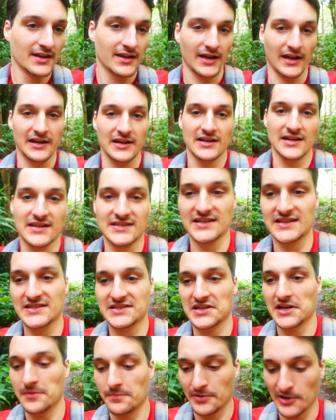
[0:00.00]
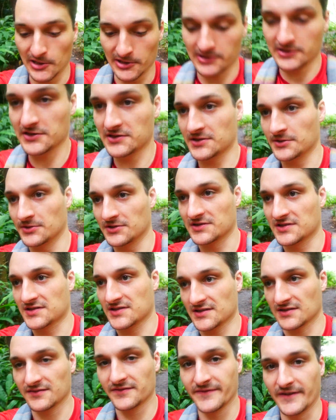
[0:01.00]
and it is a state park, so it's
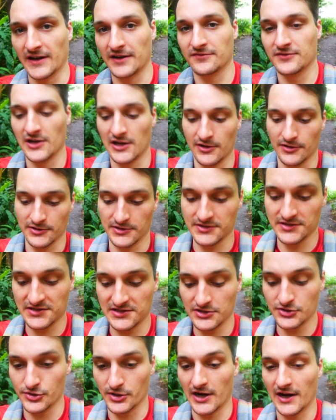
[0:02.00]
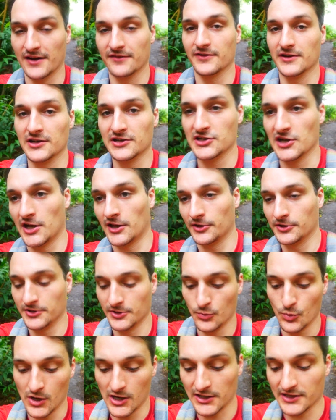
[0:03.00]
$5 to drive and $1
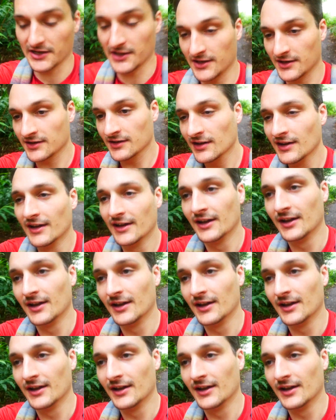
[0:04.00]
to walk in,